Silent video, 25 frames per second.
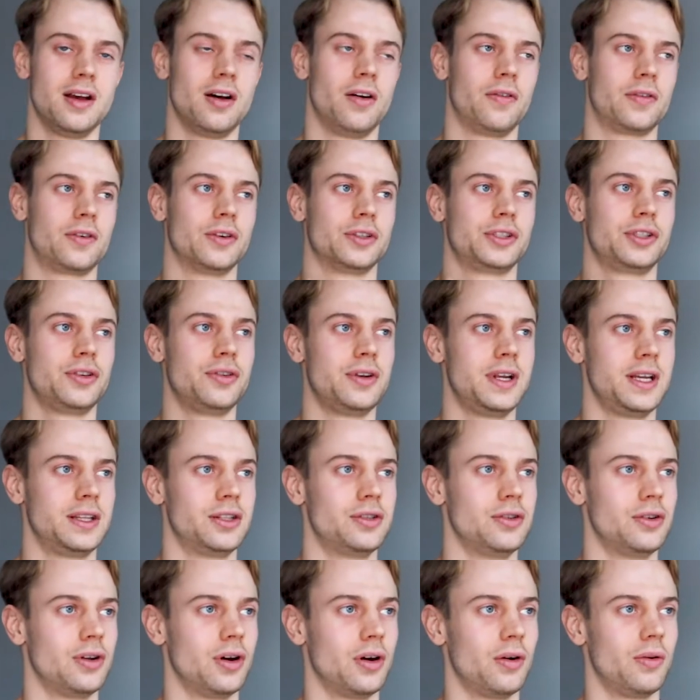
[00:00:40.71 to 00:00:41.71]
of course you need
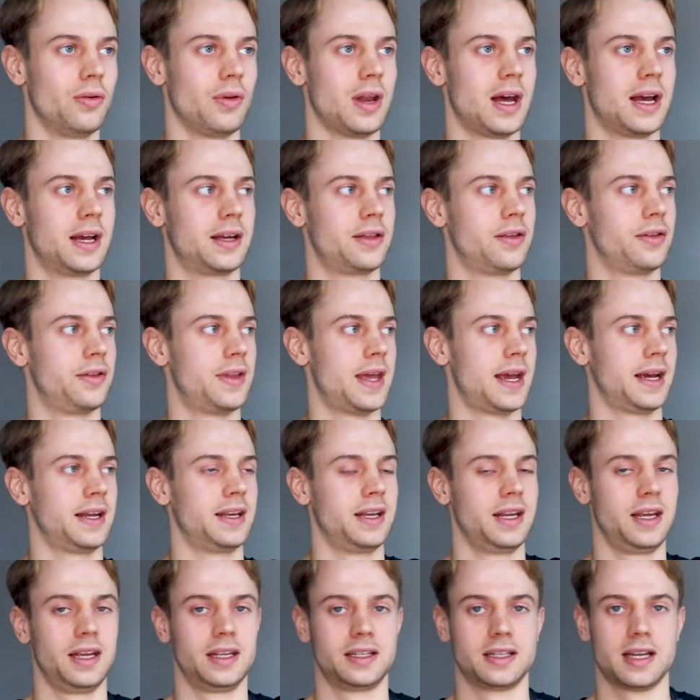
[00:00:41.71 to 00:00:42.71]
to know like the
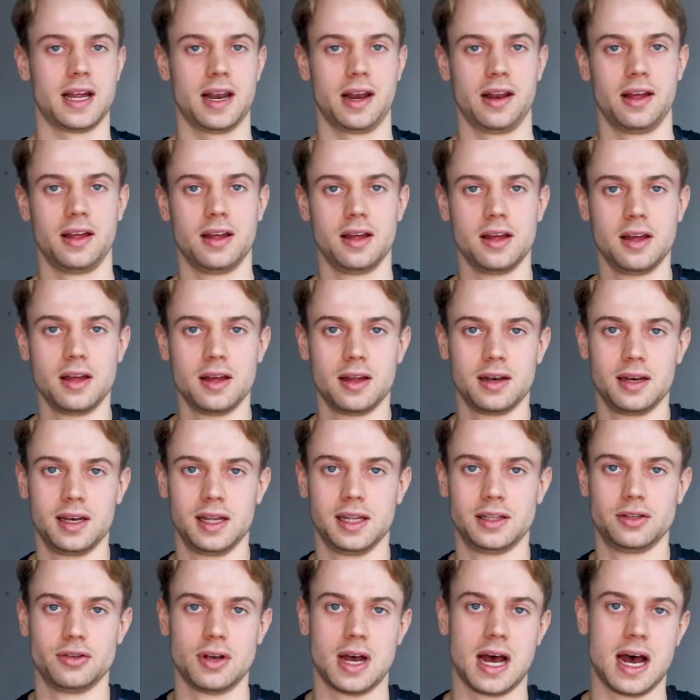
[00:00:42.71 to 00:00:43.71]
techniques and
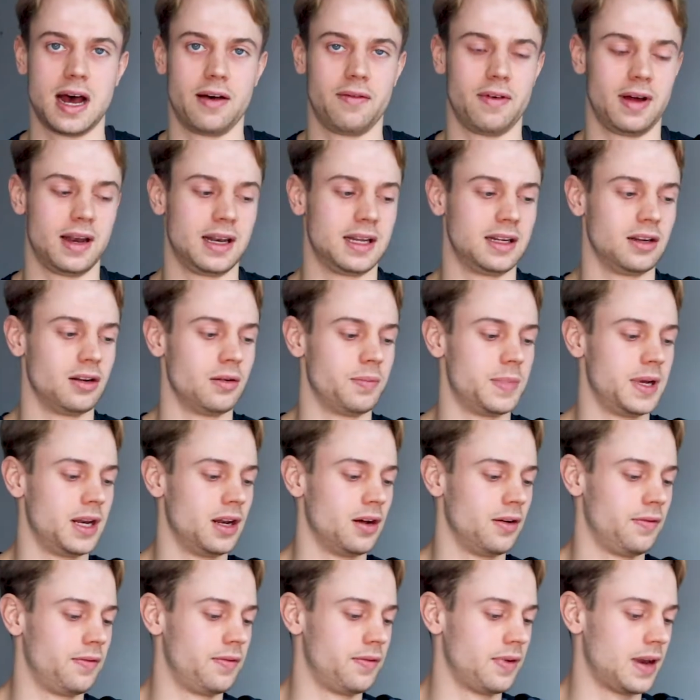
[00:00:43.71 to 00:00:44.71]
need to have a little bit
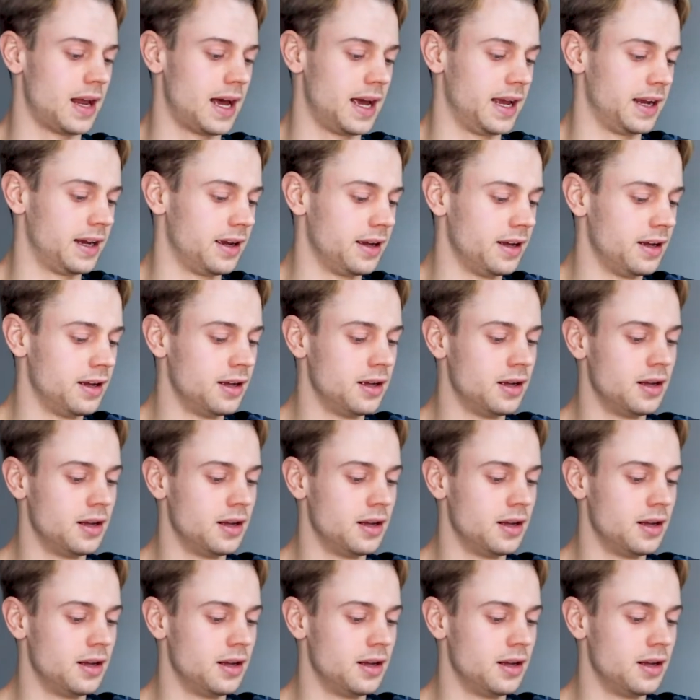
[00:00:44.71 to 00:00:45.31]
of like